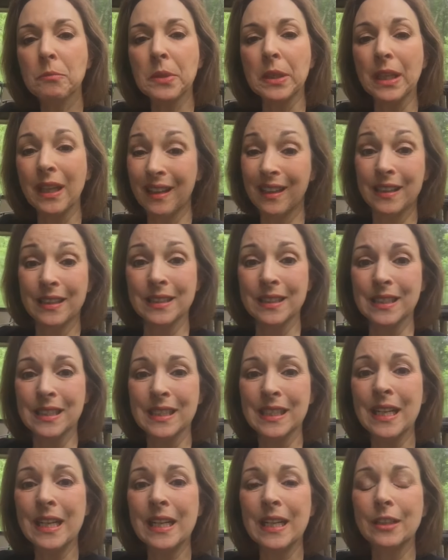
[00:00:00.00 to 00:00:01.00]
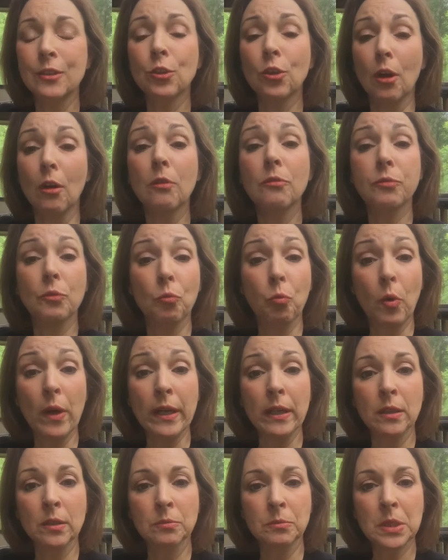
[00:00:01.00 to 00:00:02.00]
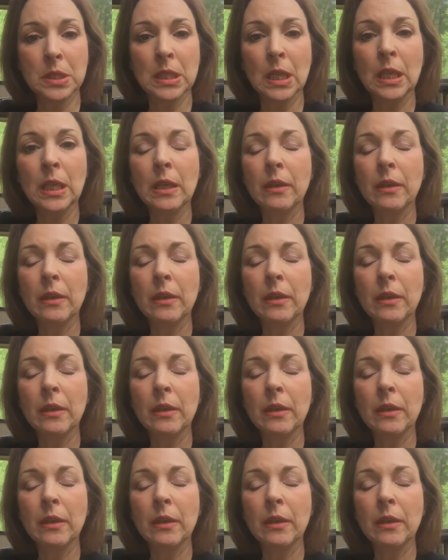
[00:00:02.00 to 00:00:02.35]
because you're overwhelmed,